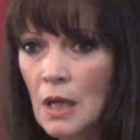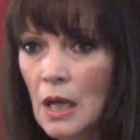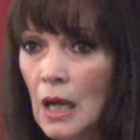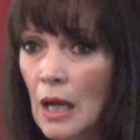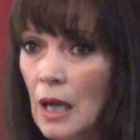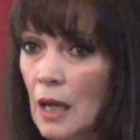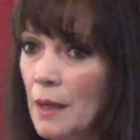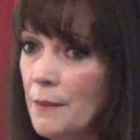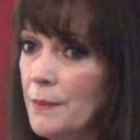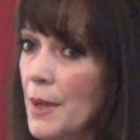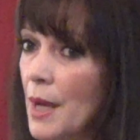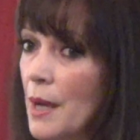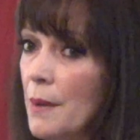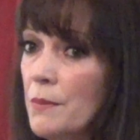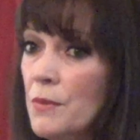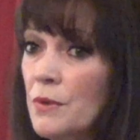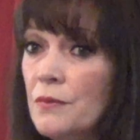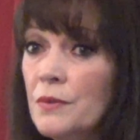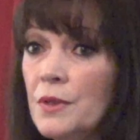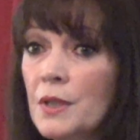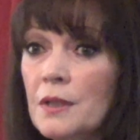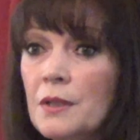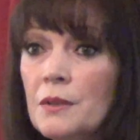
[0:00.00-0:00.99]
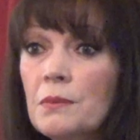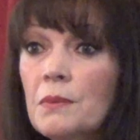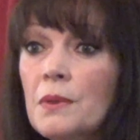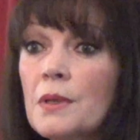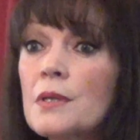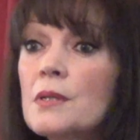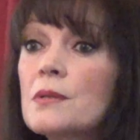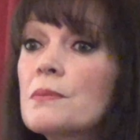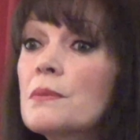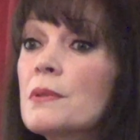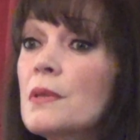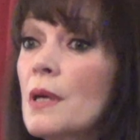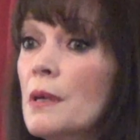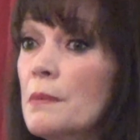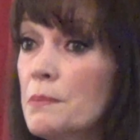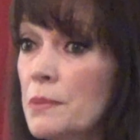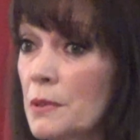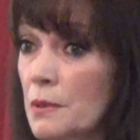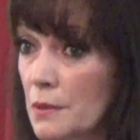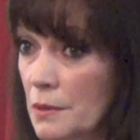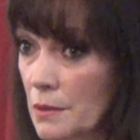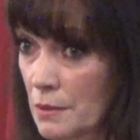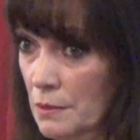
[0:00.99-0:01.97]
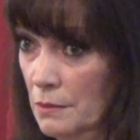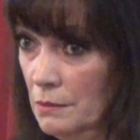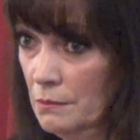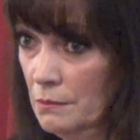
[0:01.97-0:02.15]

I'm not moving into oneness with that person.